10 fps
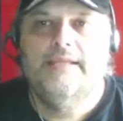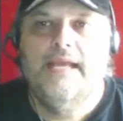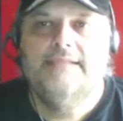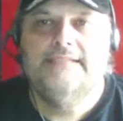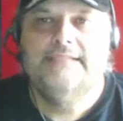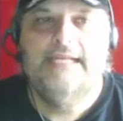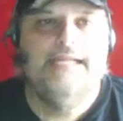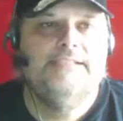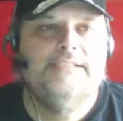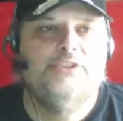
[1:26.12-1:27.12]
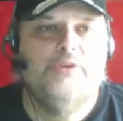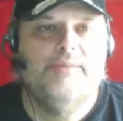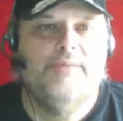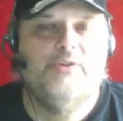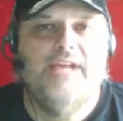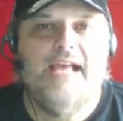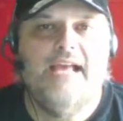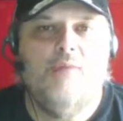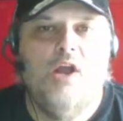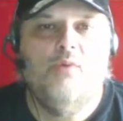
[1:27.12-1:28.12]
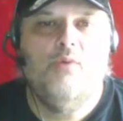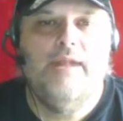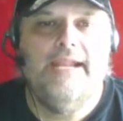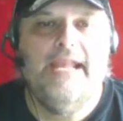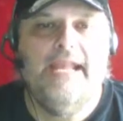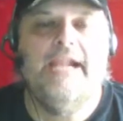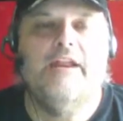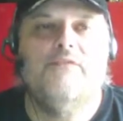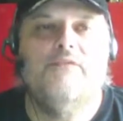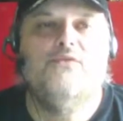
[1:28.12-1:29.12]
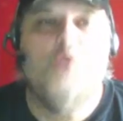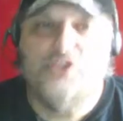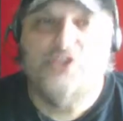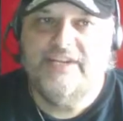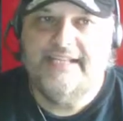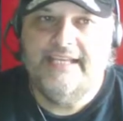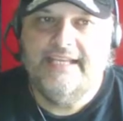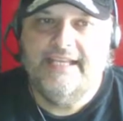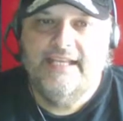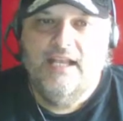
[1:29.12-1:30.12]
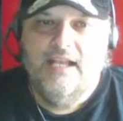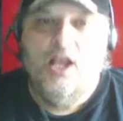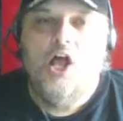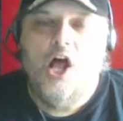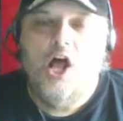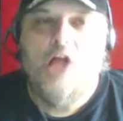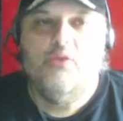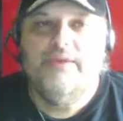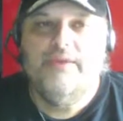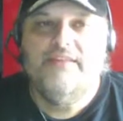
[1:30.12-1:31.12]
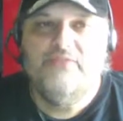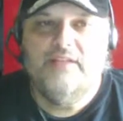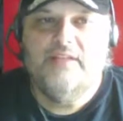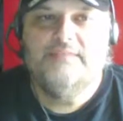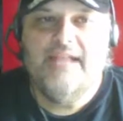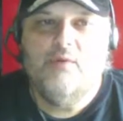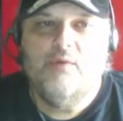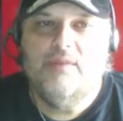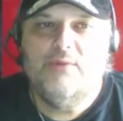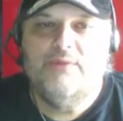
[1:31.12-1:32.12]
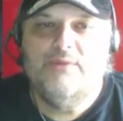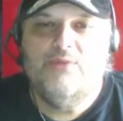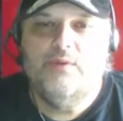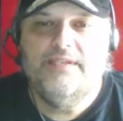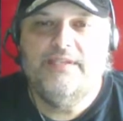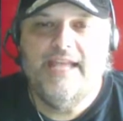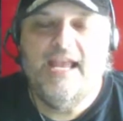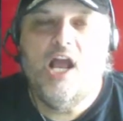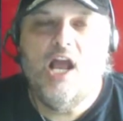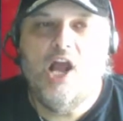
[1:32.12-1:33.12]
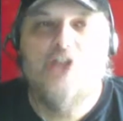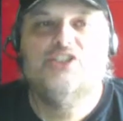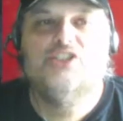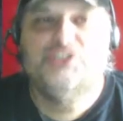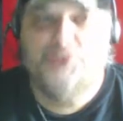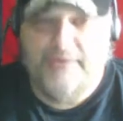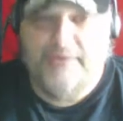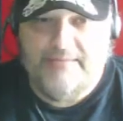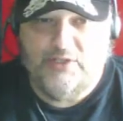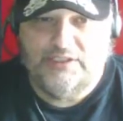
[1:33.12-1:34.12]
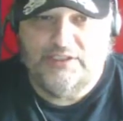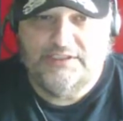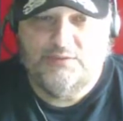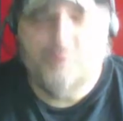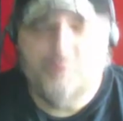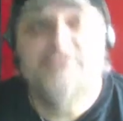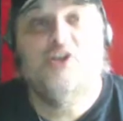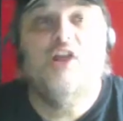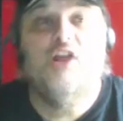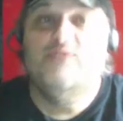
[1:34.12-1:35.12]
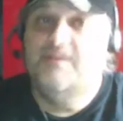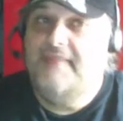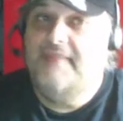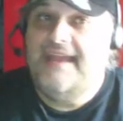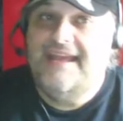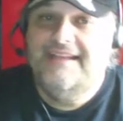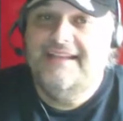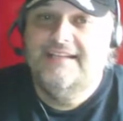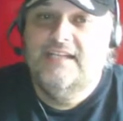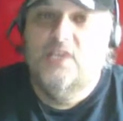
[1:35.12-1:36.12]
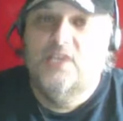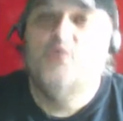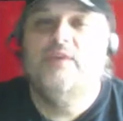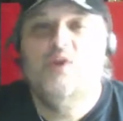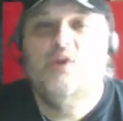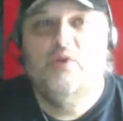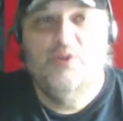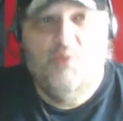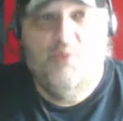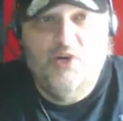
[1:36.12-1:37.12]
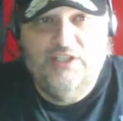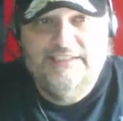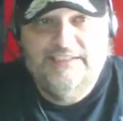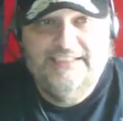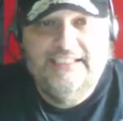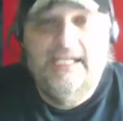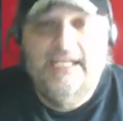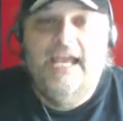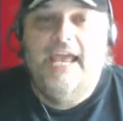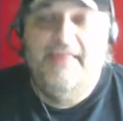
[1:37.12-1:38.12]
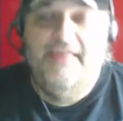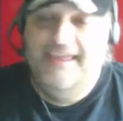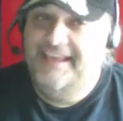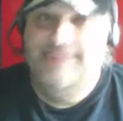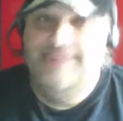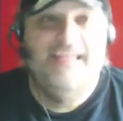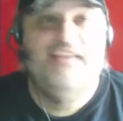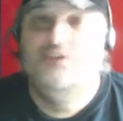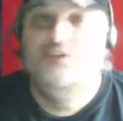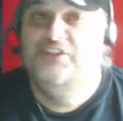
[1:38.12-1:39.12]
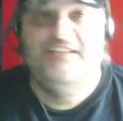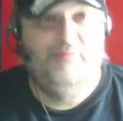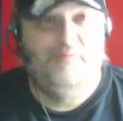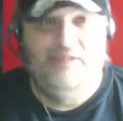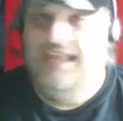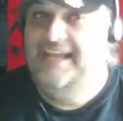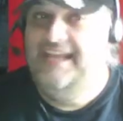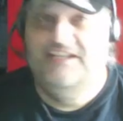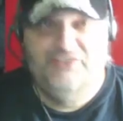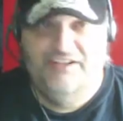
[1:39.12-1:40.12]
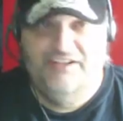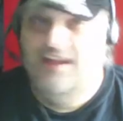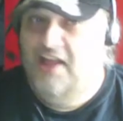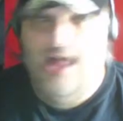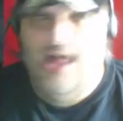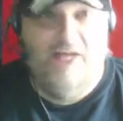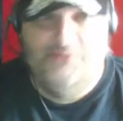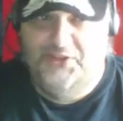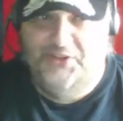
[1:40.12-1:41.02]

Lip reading: yes, it is Screamer time already, and unfortunately, all three of the films that I will be reviewing today are Screamers. We start off with the bad, we go to the worst, and then it's just a plain awful.